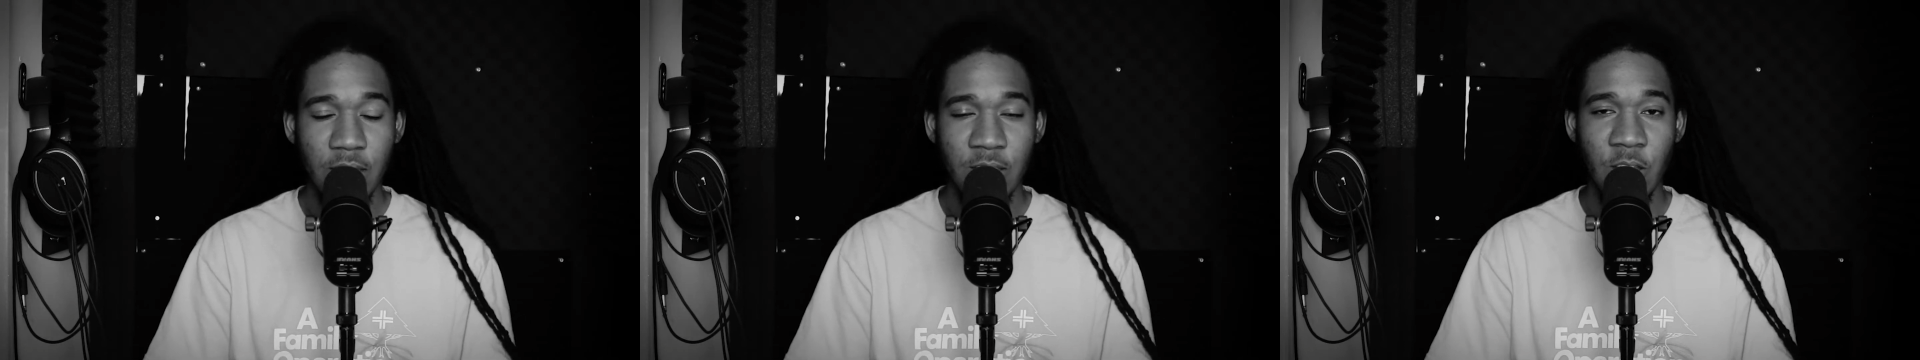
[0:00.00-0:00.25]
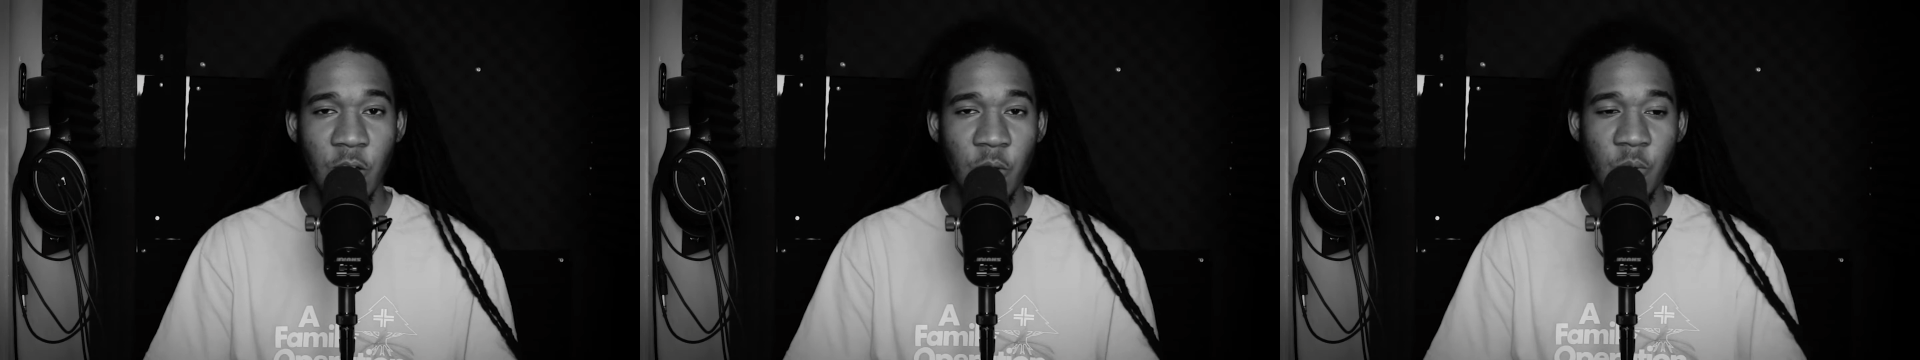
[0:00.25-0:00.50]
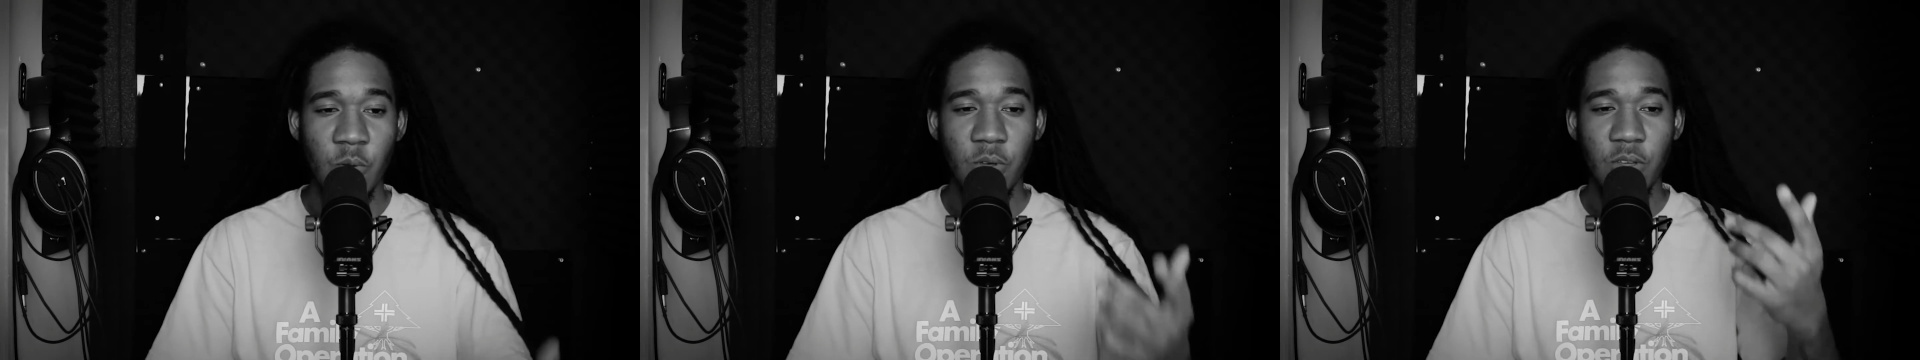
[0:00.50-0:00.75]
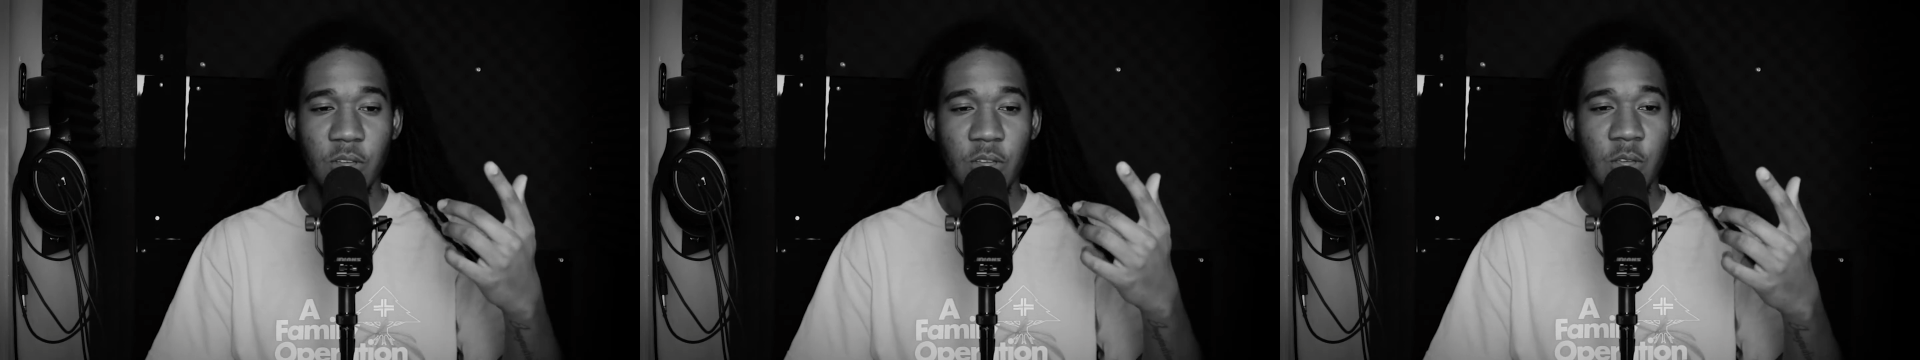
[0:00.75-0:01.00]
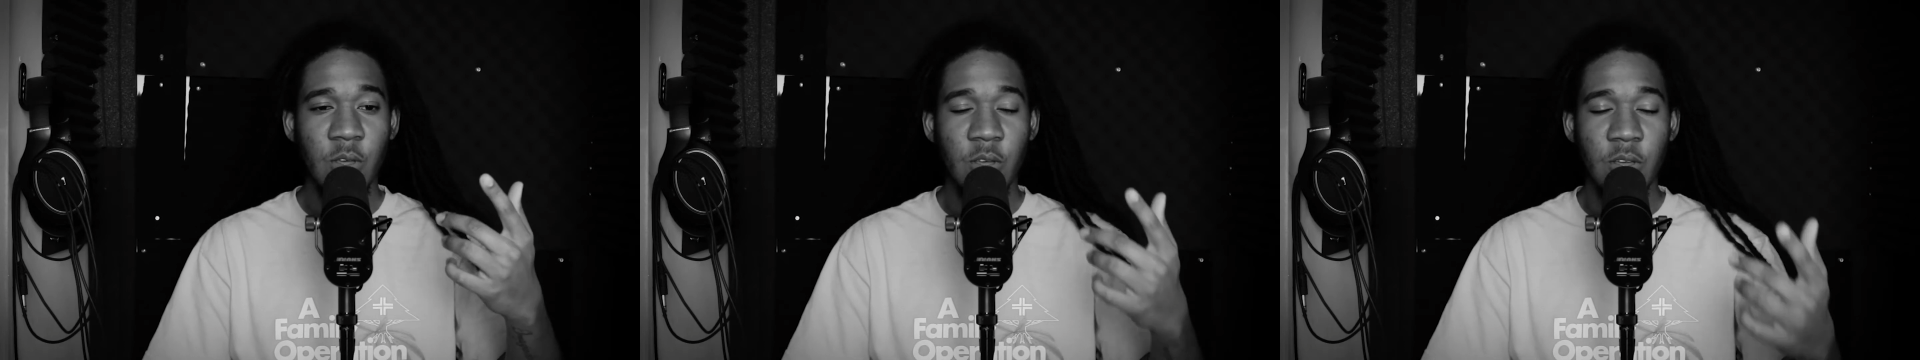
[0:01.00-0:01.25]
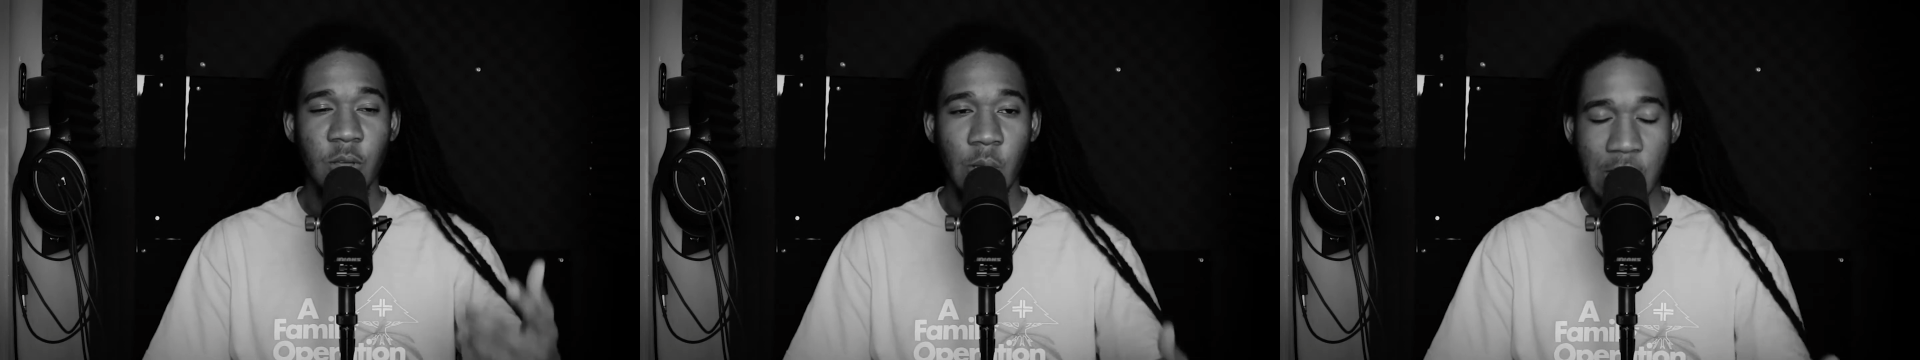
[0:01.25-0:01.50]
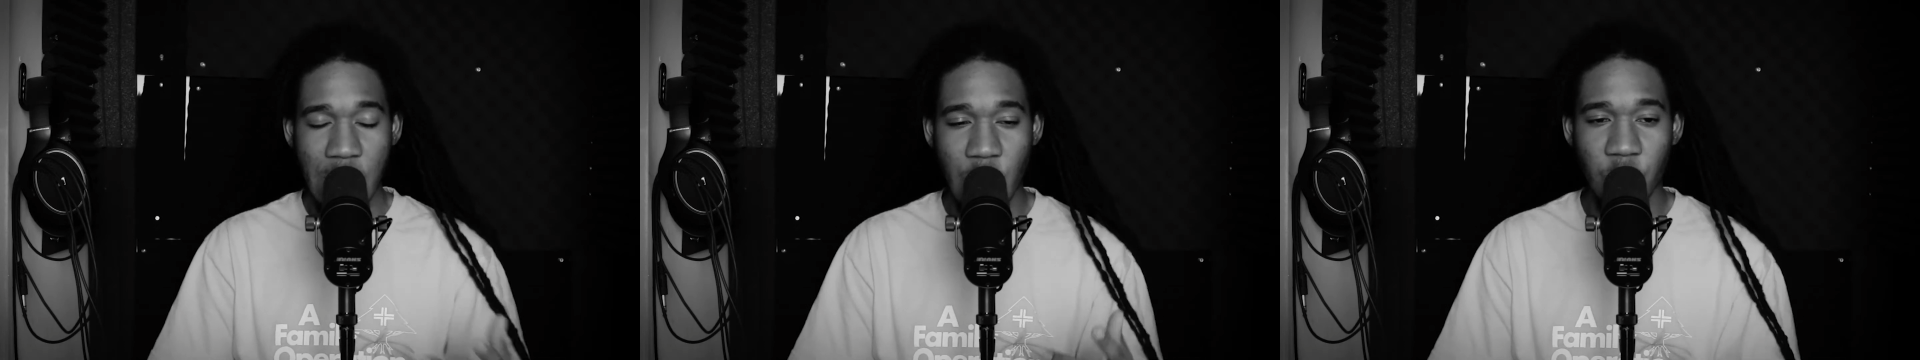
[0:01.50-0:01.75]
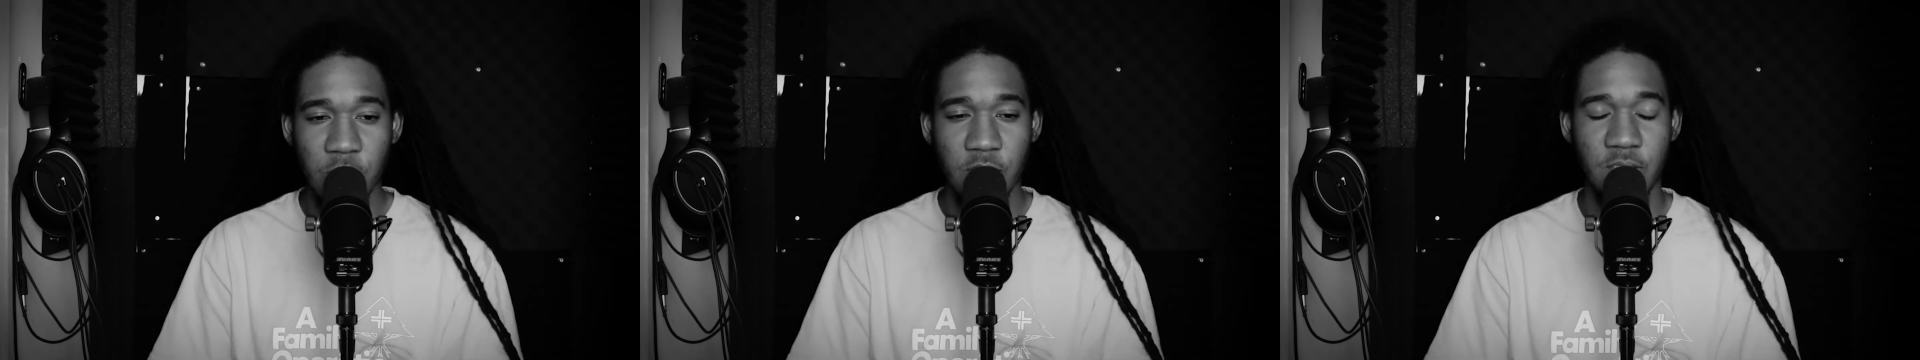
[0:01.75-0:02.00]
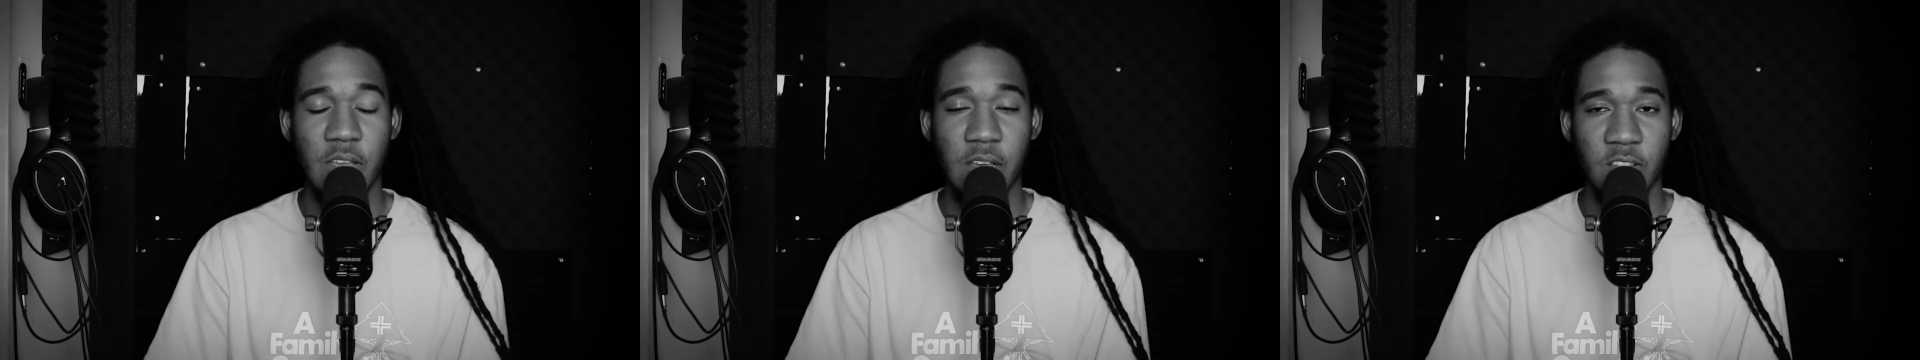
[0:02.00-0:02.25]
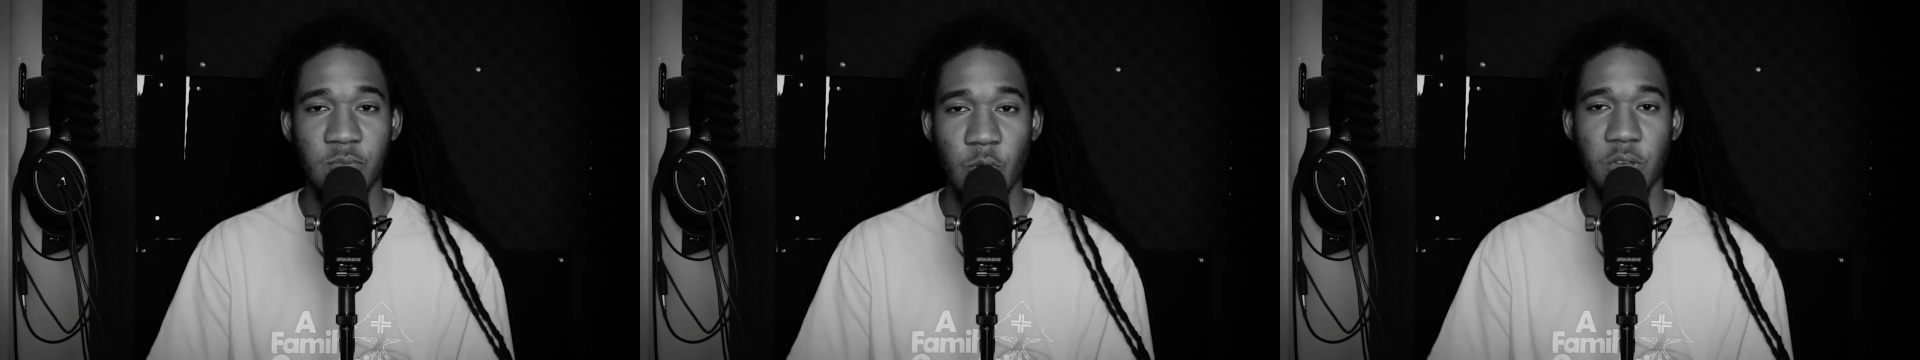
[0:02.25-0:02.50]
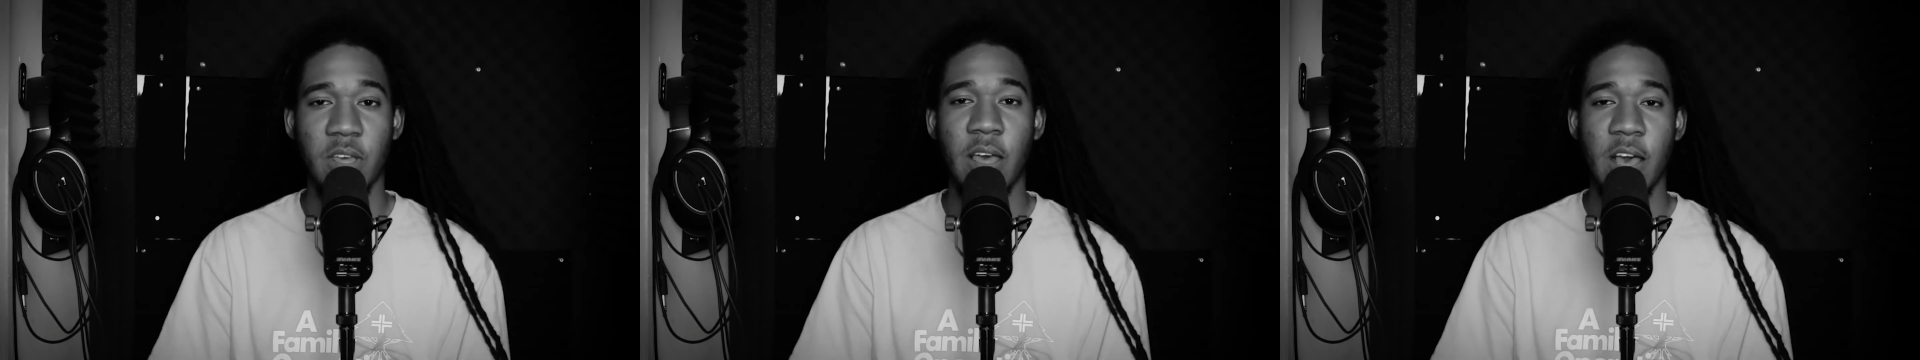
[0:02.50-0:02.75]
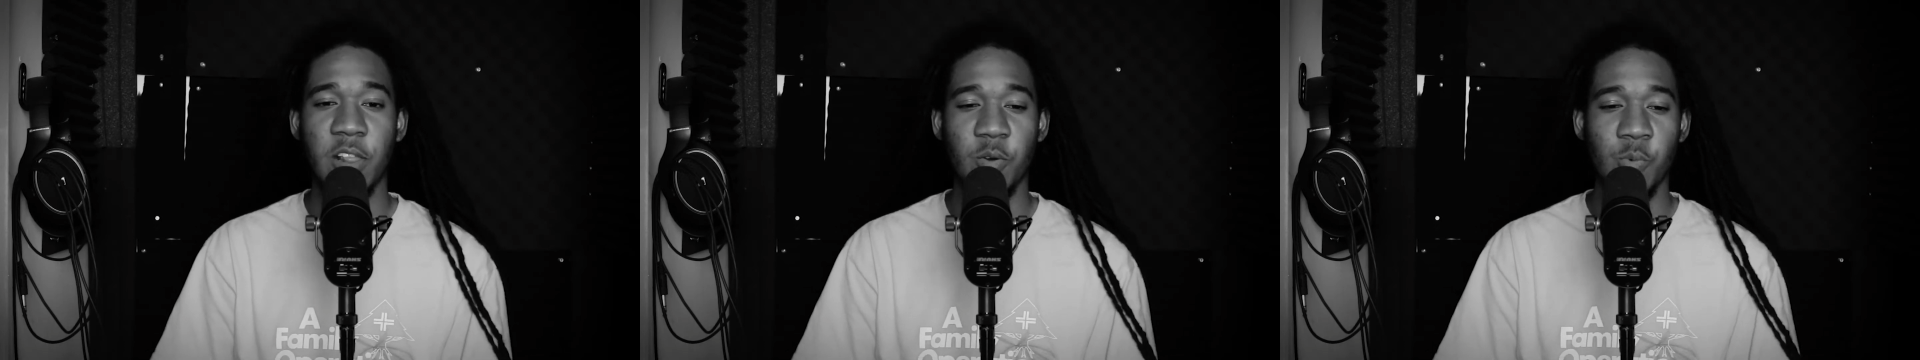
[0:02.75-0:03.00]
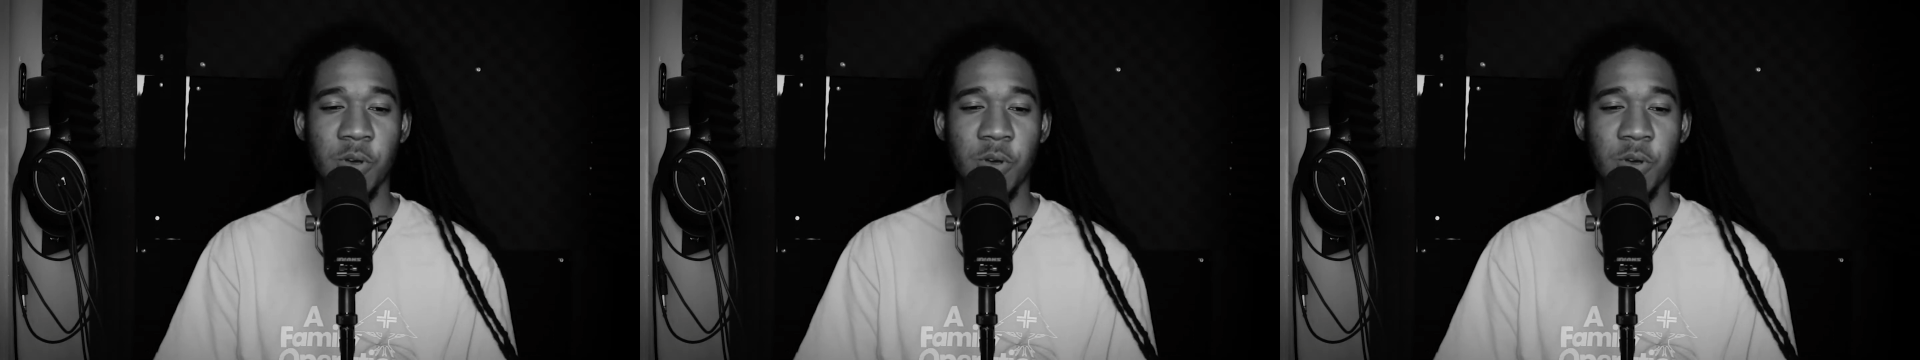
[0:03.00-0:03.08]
So not only is niggas smoking hella